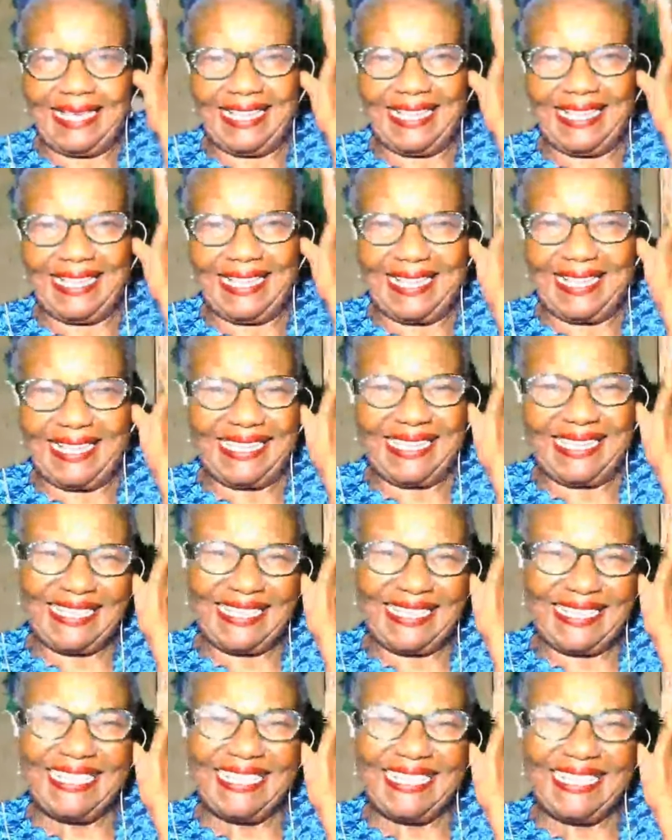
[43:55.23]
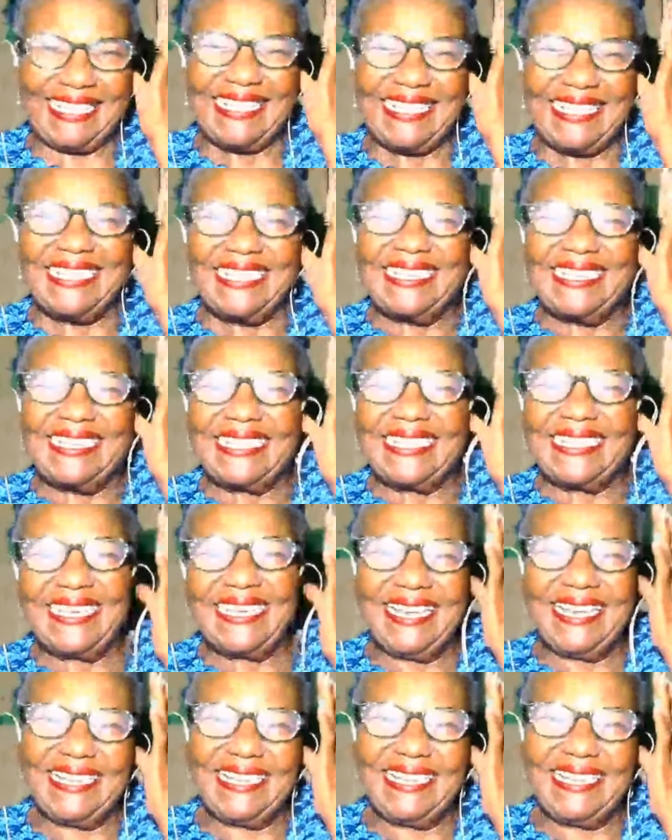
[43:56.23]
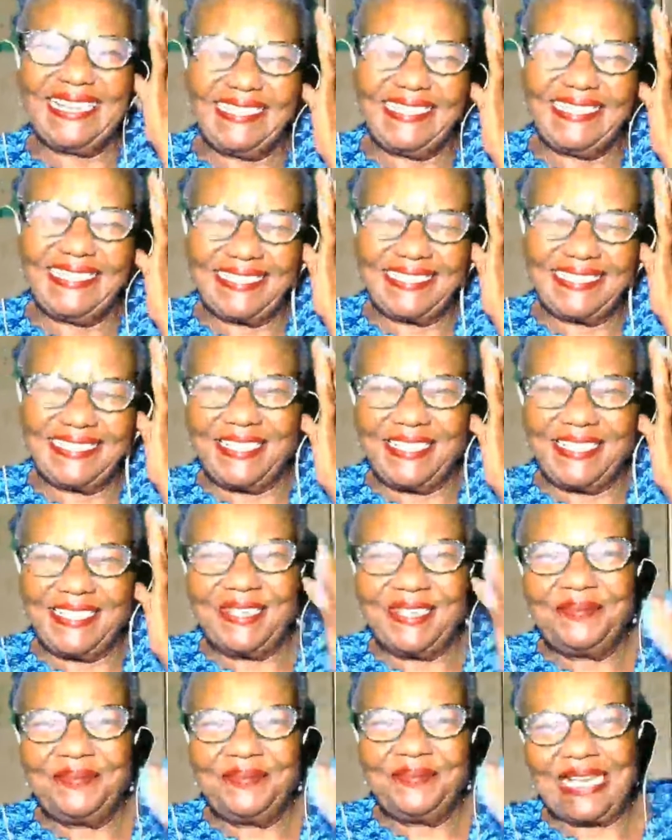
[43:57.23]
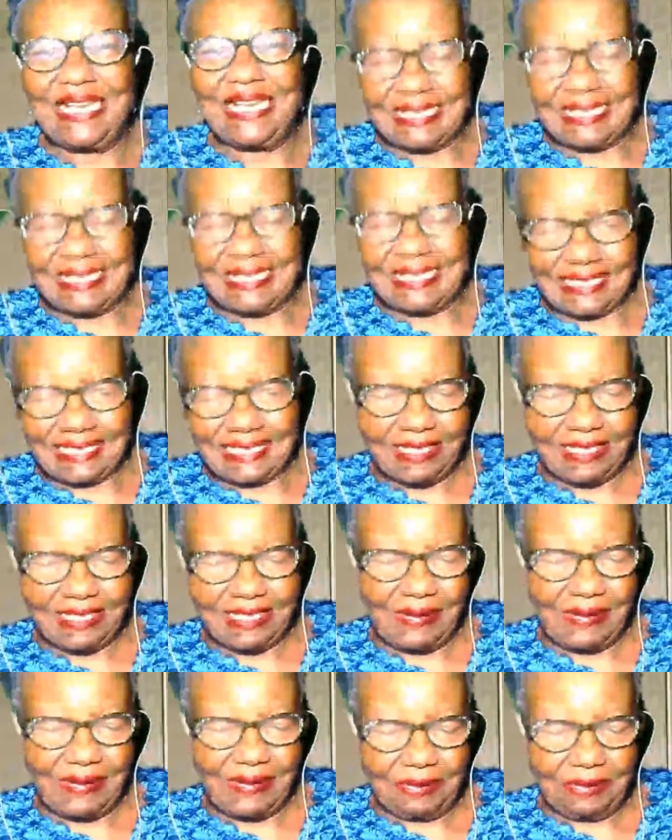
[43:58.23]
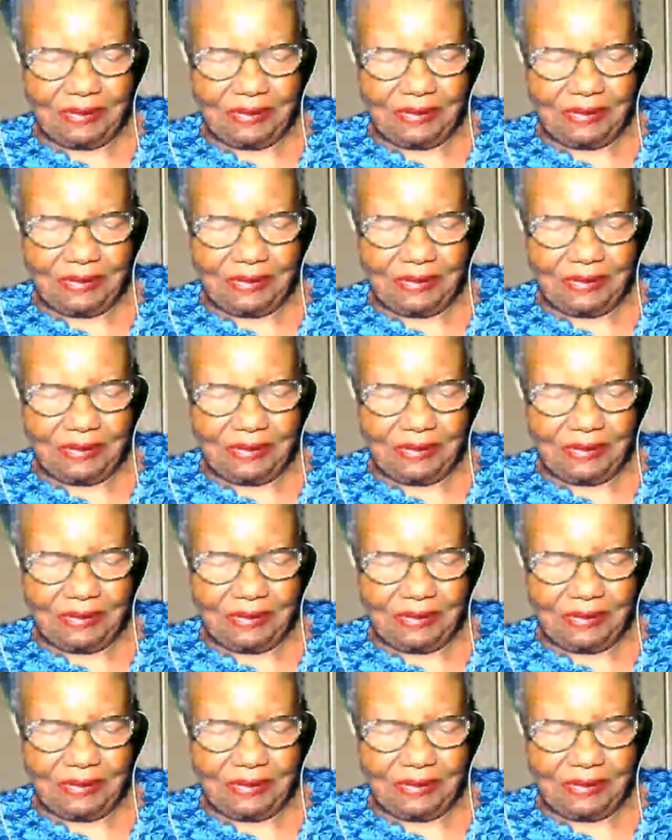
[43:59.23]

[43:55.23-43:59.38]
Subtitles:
Yeah. Like I said, though, I would just say hello.